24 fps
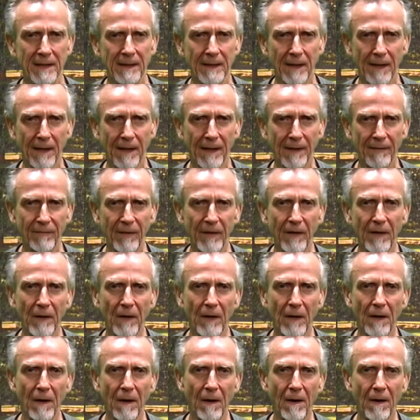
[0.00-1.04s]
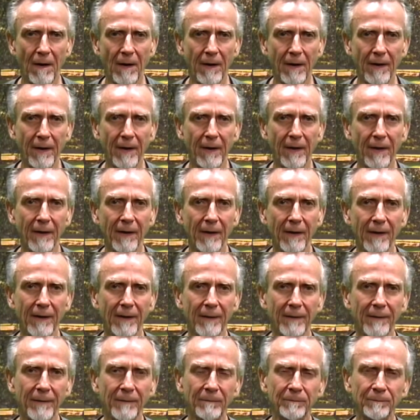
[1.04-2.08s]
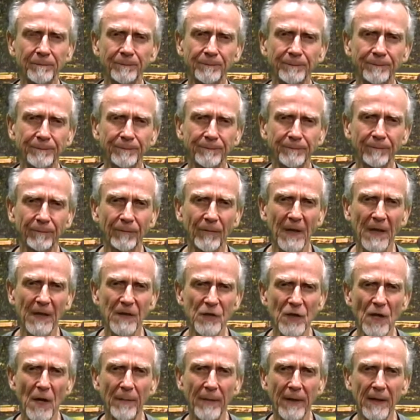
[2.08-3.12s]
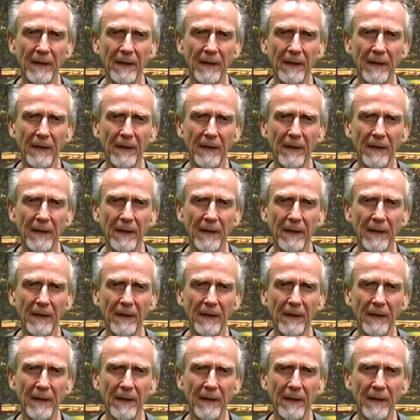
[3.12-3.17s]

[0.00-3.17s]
there are some